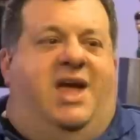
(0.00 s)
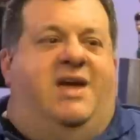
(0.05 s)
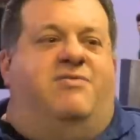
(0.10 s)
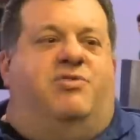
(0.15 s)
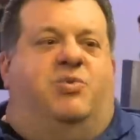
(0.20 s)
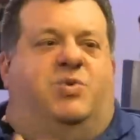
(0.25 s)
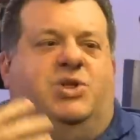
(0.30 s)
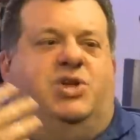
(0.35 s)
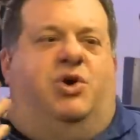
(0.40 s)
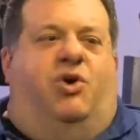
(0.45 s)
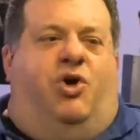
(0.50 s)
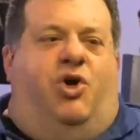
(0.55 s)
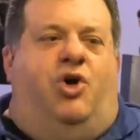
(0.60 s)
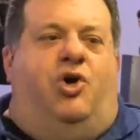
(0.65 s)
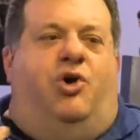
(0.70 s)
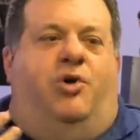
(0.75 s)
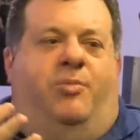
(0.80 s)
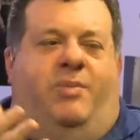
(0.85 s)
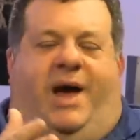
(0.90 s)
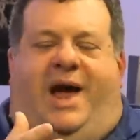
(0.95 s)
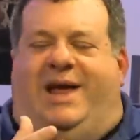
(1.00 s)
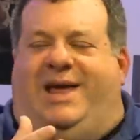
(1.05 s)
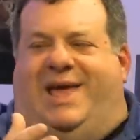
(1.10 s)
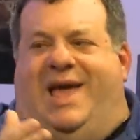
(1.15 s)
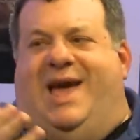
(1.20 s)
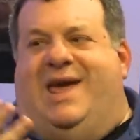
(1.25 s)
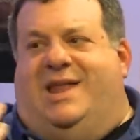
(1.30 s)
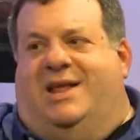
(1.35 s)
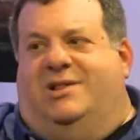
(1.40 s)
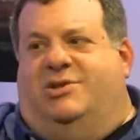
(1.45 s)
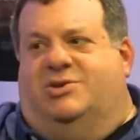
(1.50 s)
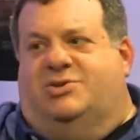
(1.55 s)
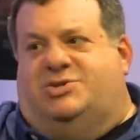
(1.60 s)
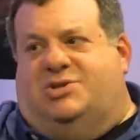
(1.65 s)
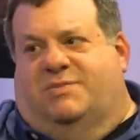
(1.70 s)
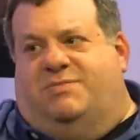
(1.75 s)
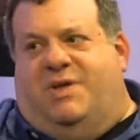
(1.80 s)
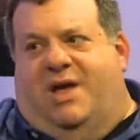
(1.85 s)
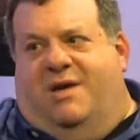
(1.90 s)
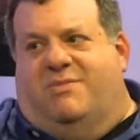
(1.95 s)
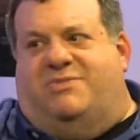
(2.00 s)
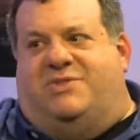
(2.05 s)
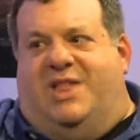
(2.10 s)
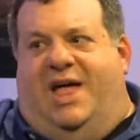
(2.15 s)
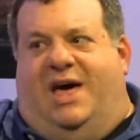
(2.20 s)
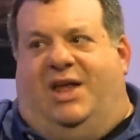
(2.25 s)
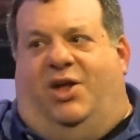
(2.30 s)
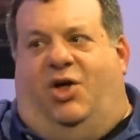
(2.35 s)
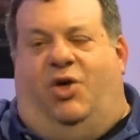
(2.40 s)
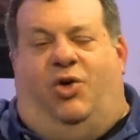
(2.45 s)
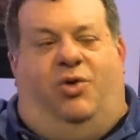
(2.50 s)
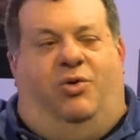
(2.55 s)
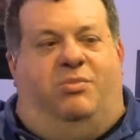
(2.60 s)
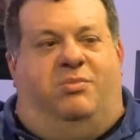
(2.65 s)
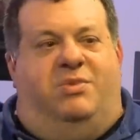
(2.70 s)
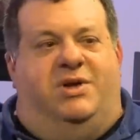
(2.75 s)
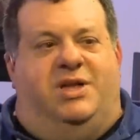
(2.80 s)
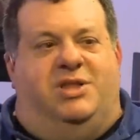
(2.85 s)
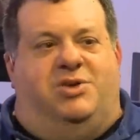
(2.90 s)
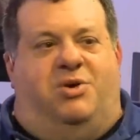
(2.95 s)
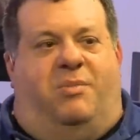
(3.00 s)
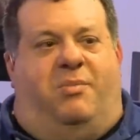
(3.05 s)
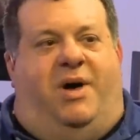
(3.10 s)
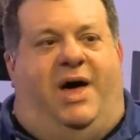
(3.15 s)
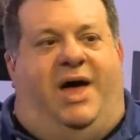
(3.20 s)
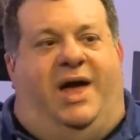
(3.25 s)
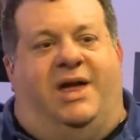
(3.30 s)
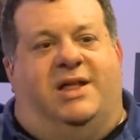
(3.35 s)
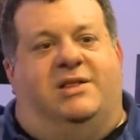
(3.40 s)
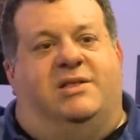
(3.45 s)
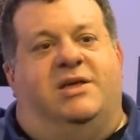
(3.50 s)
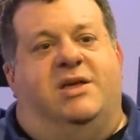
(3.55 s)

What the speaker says: even when you're home, I get it. You're sometimes not home in your mind.